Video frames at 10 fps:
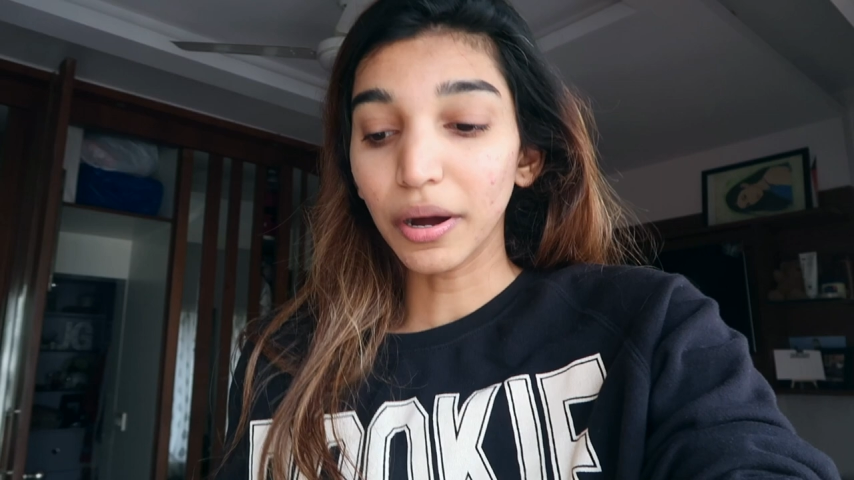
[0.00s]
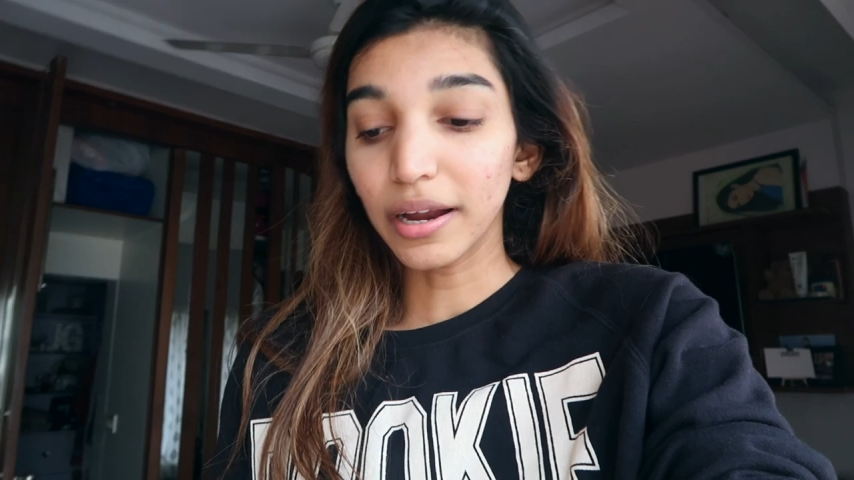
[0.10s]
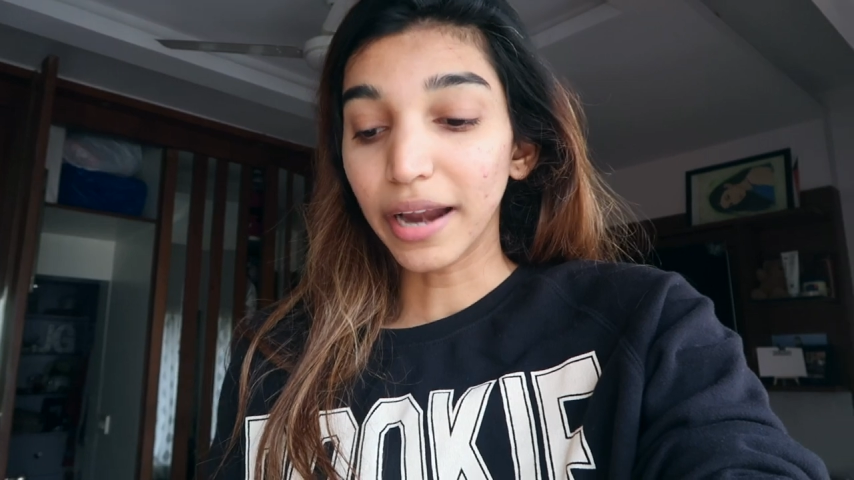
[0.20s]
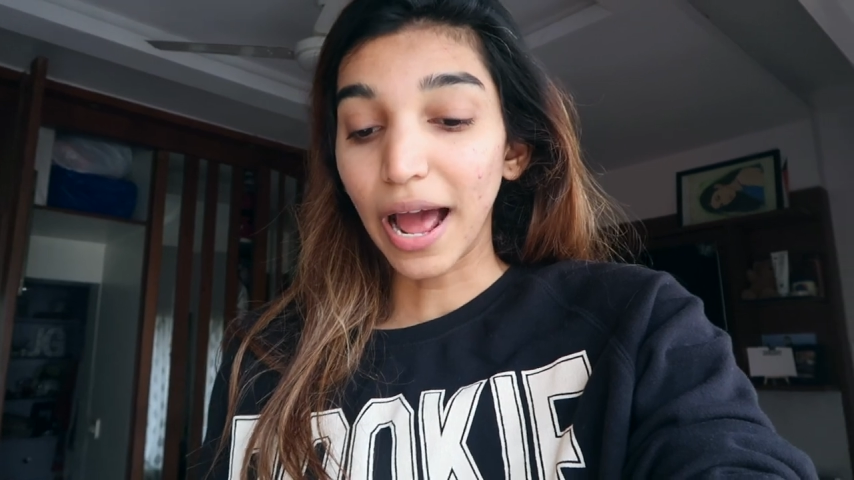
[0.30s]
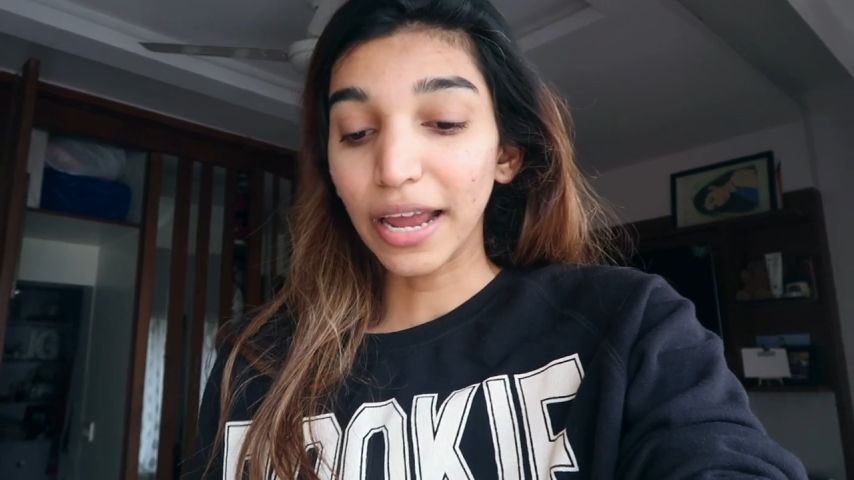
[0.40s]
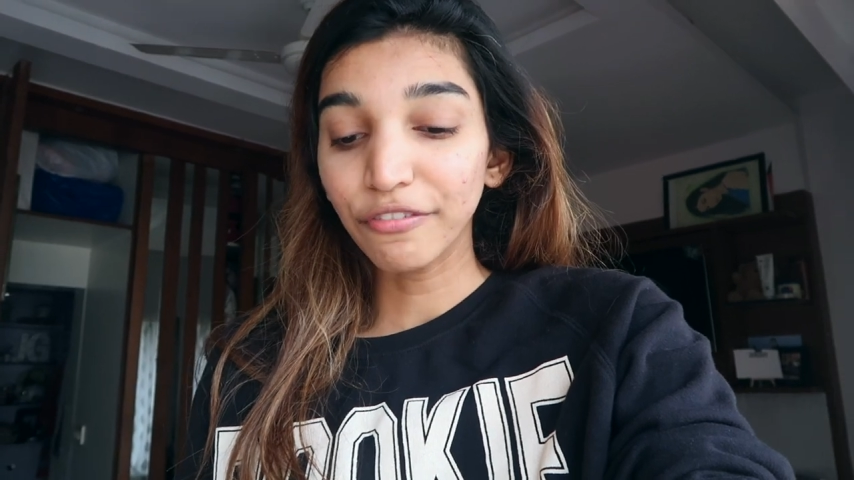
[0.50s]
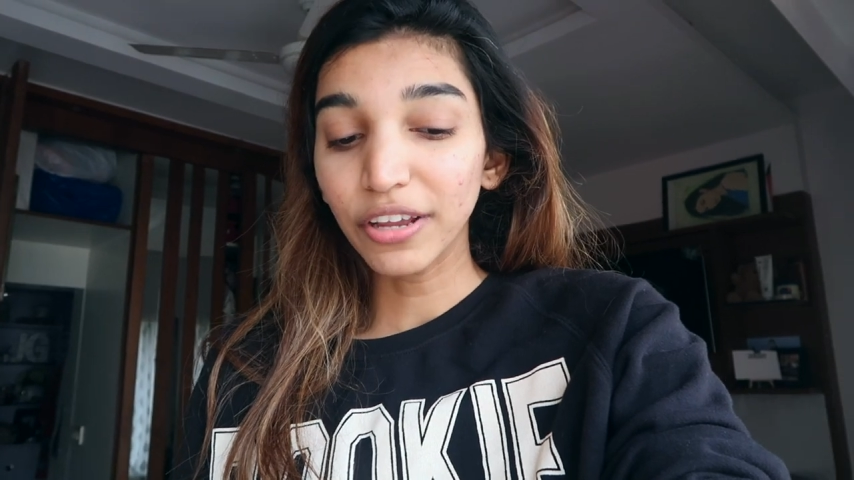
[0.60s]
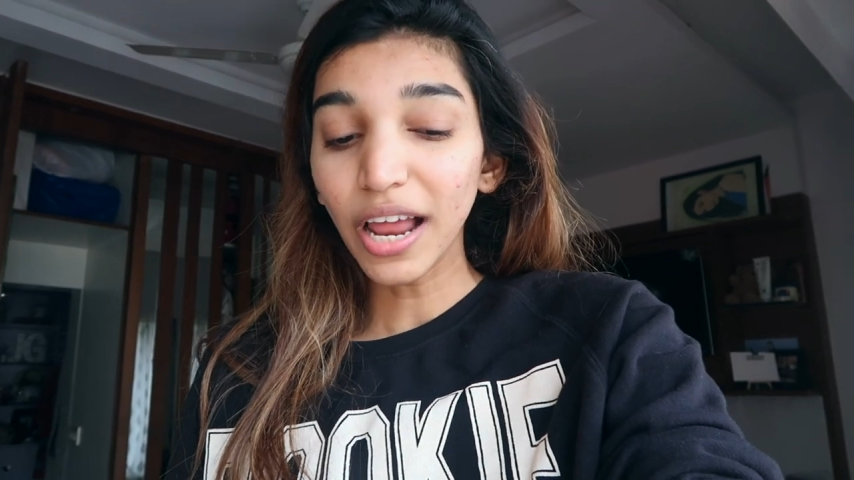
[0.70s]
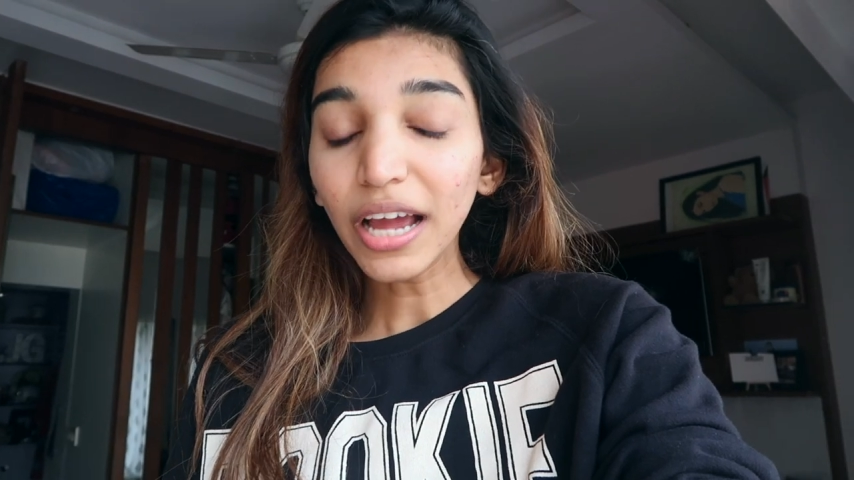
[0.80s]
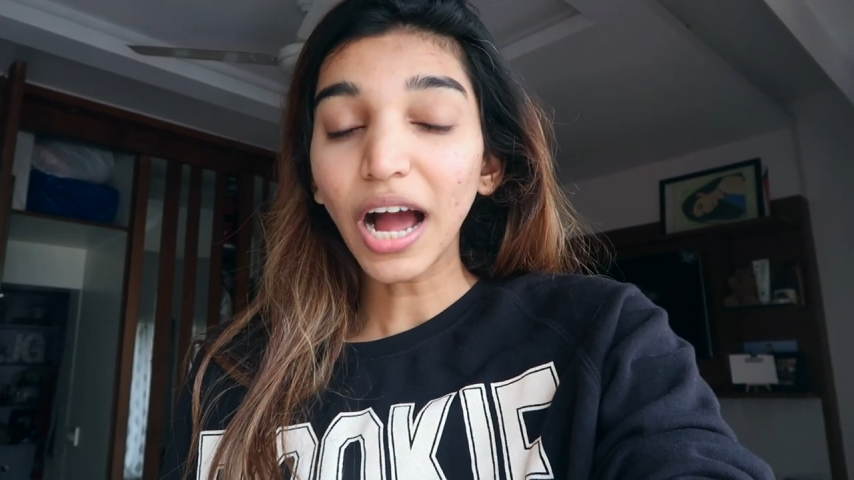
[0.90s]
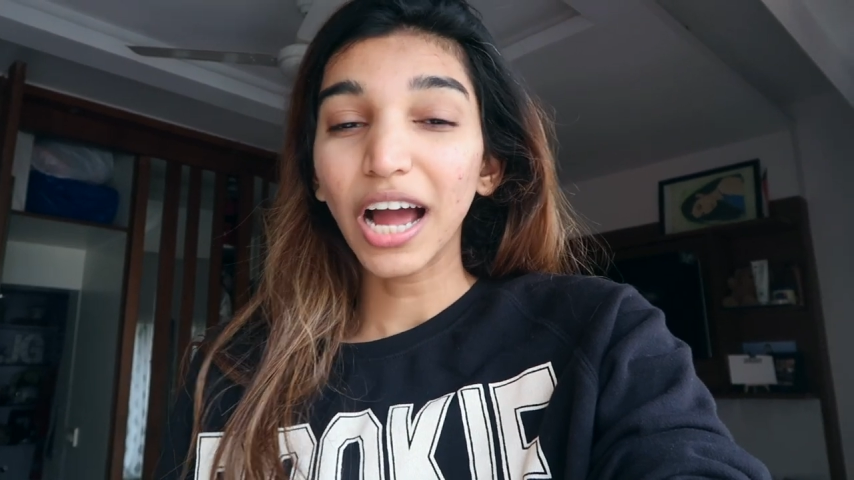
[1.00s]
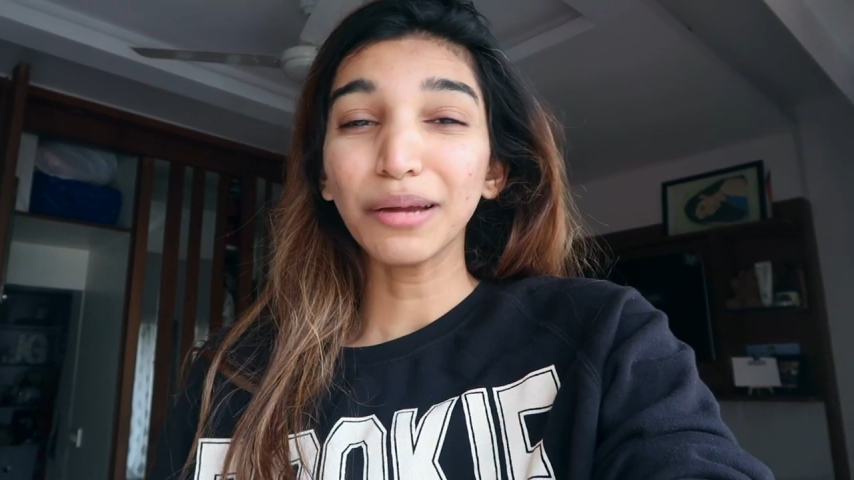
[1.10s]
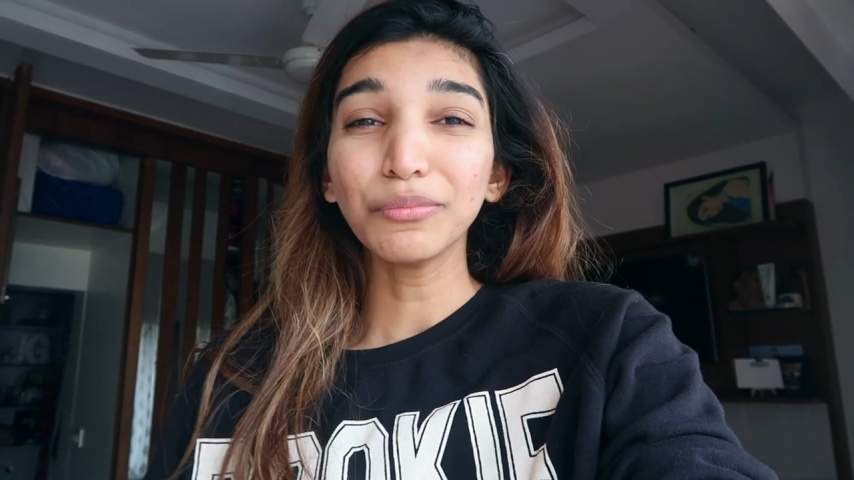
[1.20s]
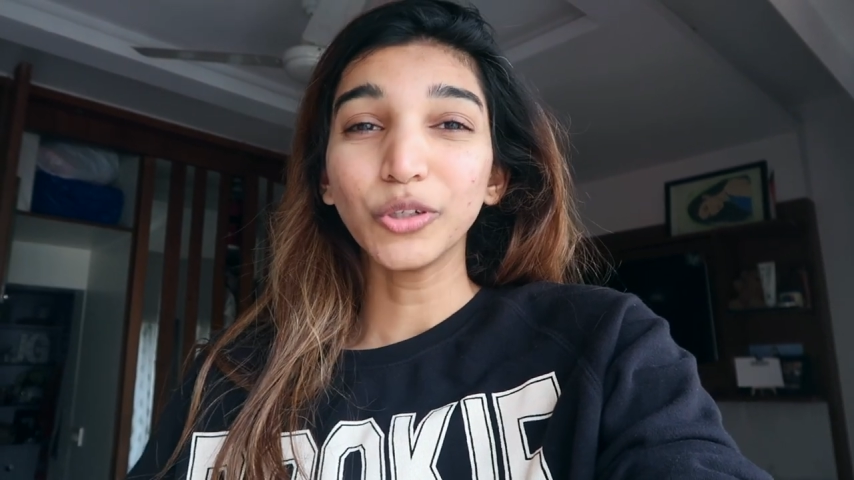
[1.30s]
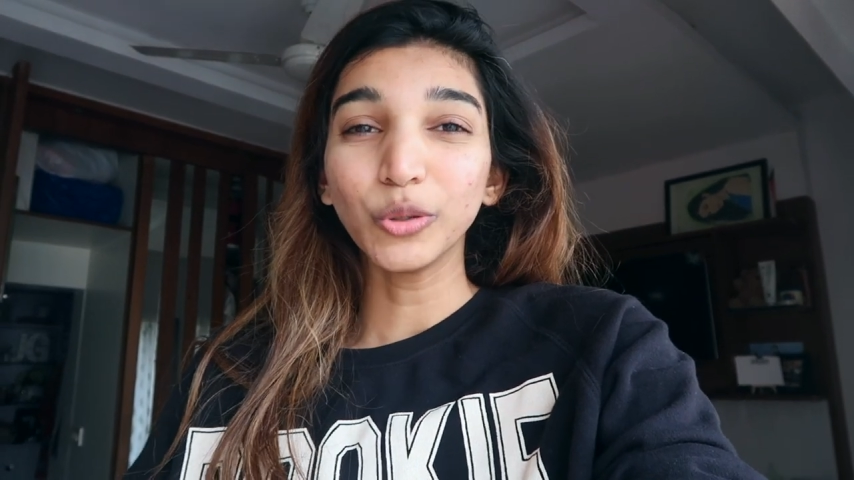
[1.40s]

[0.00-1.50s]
But I feel like I am